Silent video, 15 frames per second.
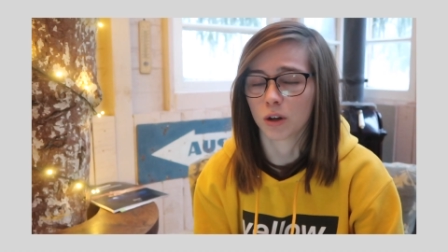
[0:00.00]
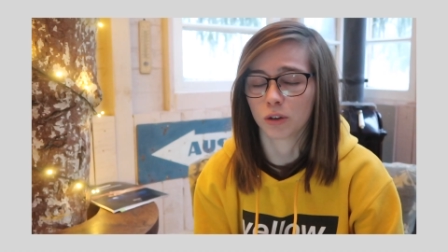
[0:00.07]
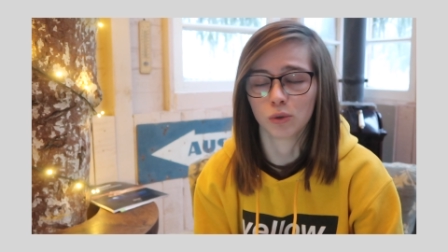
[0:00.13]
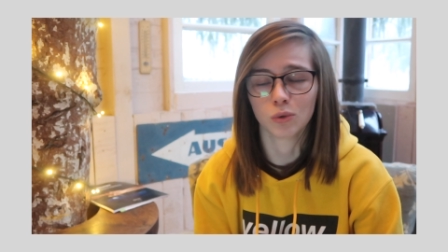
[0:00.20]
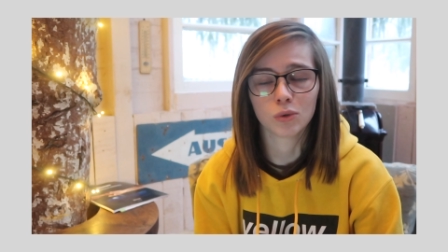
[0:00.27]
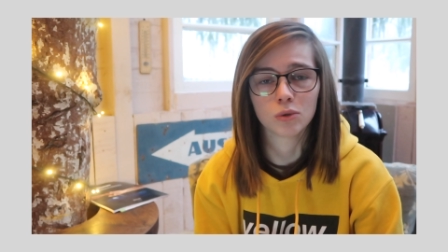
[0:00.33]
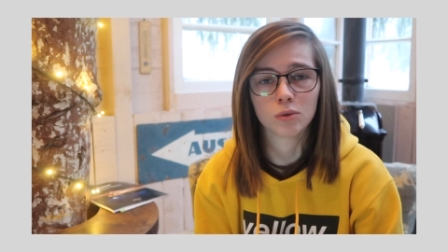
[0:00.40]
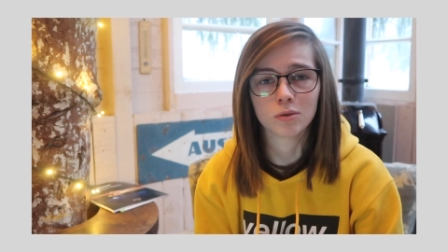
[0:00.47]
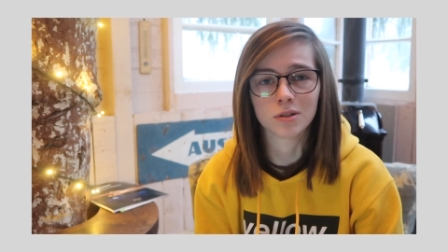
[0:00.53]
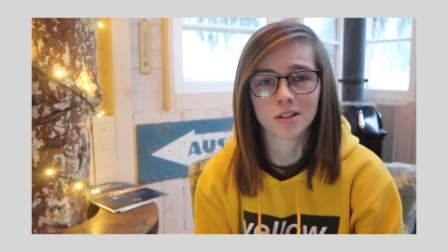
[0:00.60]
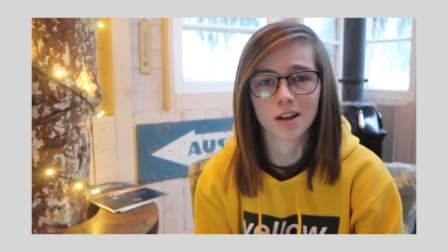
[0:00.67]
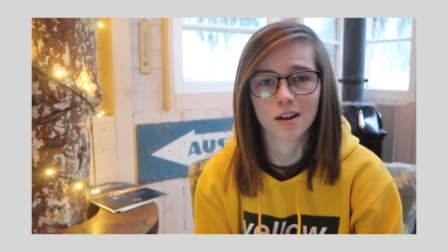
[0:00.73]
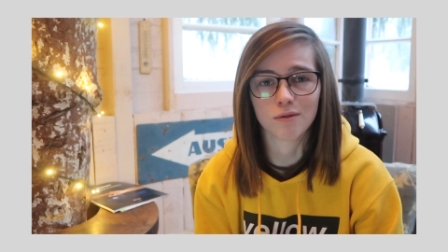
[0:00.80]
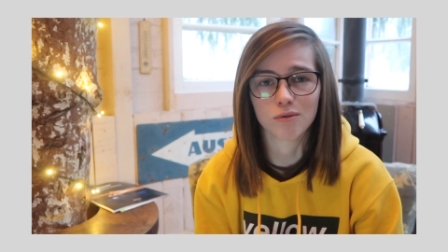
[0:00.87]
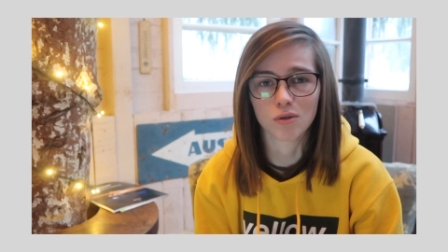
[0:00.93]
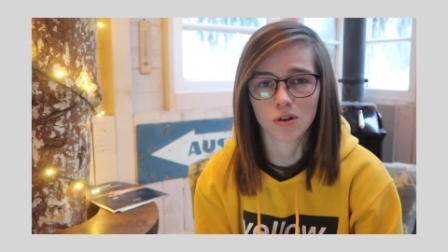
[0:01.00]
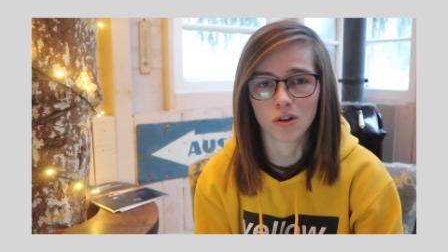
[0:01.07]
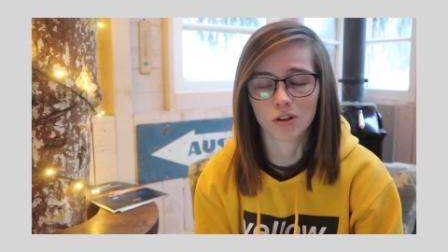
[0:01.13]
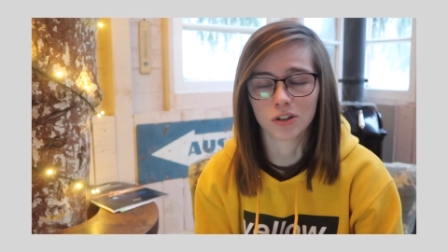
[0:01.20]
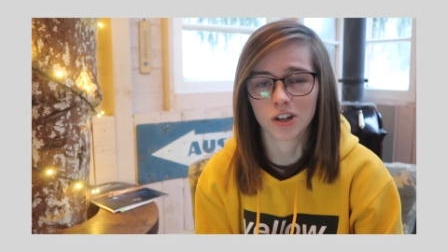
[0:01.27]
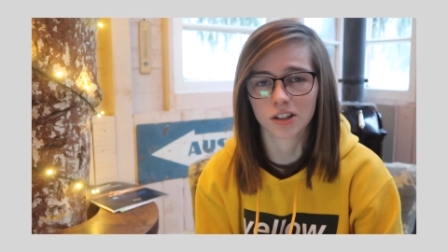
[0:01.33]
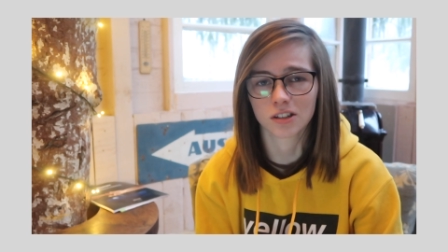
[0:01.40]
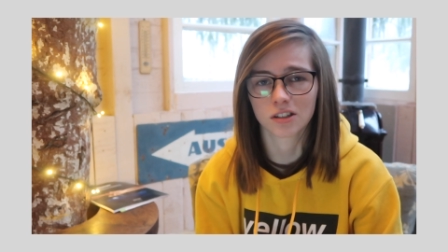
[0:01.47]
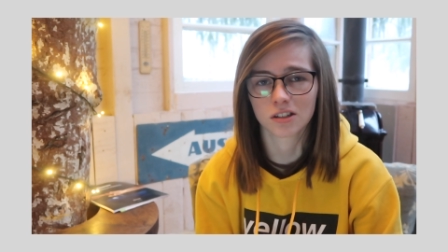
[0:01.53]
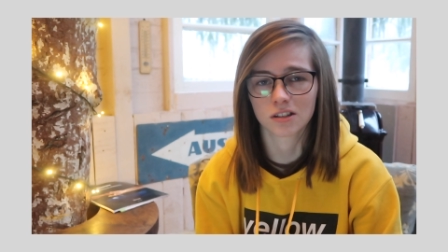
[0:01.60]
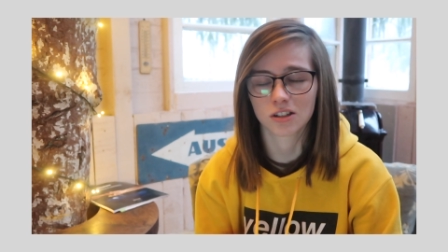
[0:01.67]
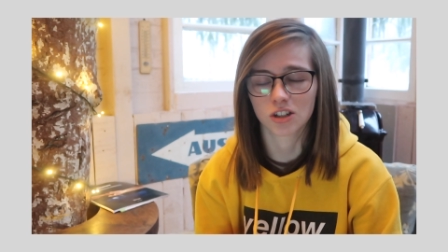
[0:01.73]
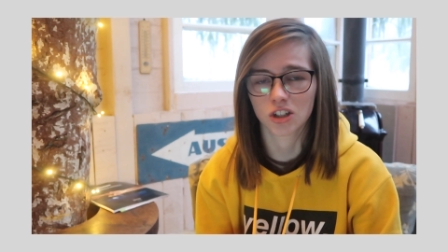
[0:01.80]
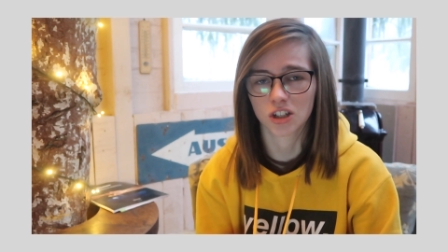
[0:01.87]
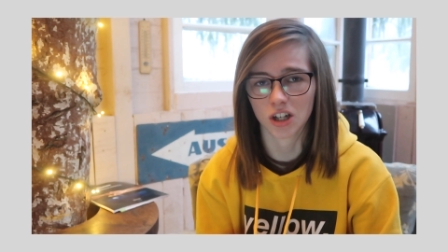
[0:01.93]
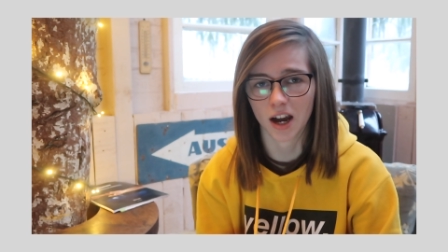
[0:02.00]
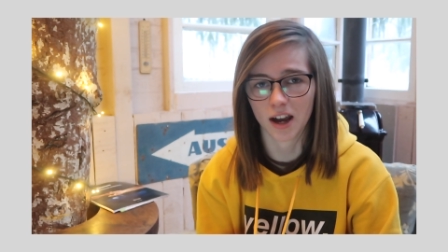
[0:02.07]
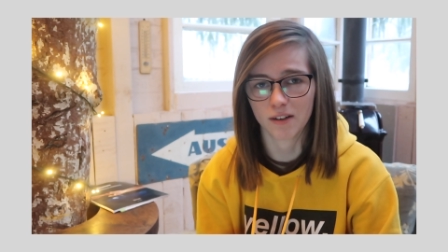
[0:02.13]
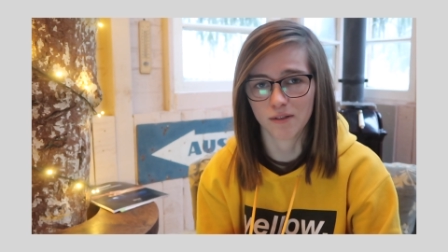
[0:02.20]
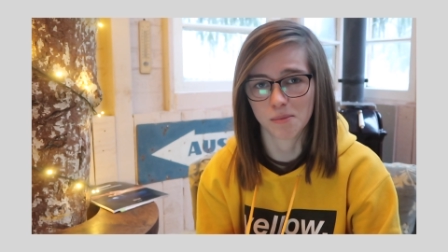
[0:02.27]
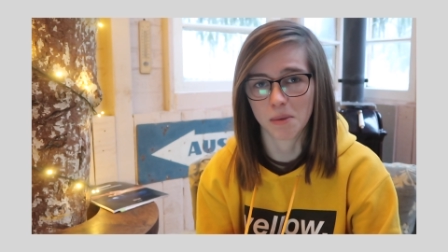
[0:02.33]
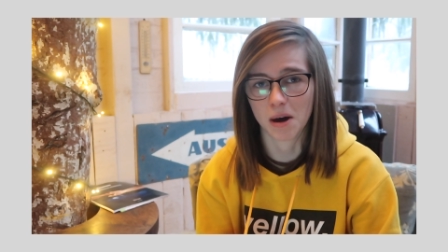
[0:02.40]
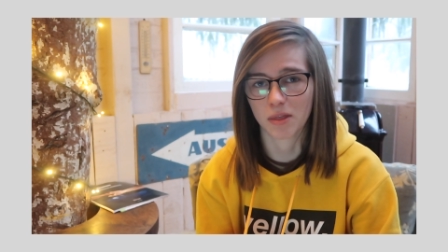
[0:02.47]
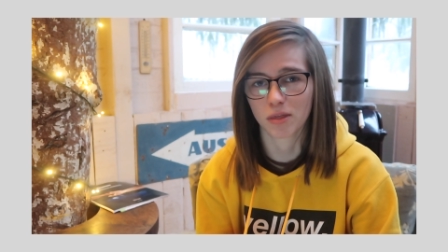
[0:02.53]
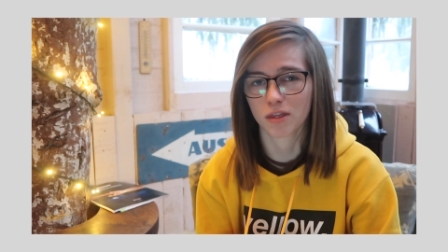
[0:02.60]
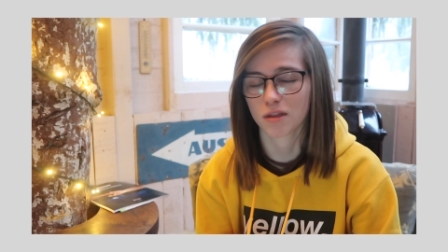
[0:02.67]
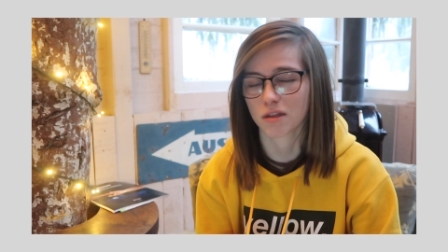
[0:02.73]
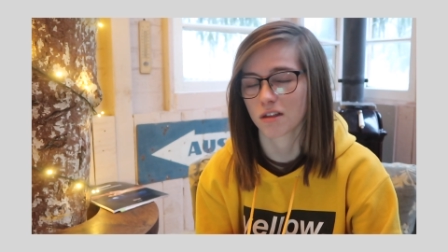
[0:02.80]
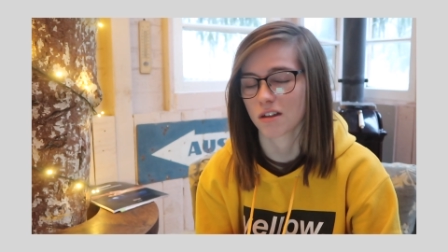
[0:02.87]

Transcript: While Dougal was there for just shy of a month,